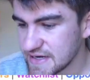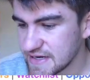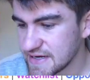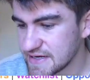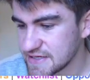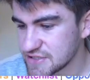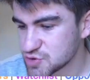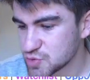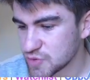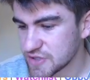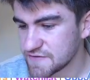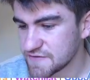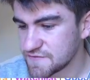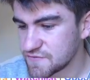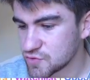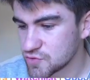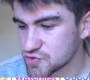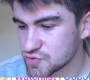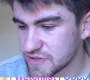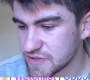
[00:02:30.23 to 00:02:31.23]
And
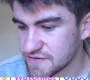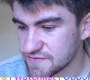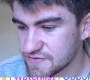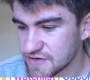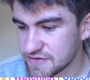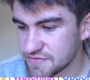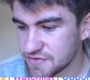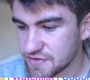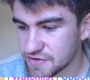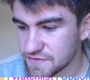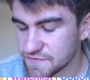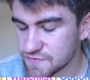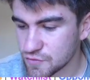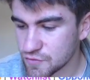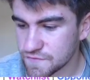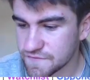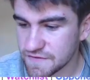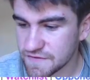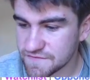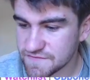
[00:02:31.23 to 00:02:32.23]
24, 25, 34,
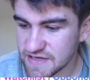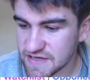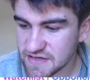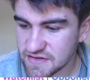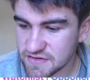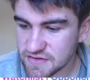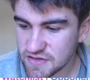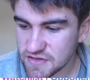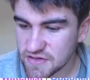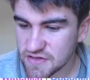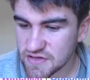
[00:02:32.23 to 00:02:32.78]
15,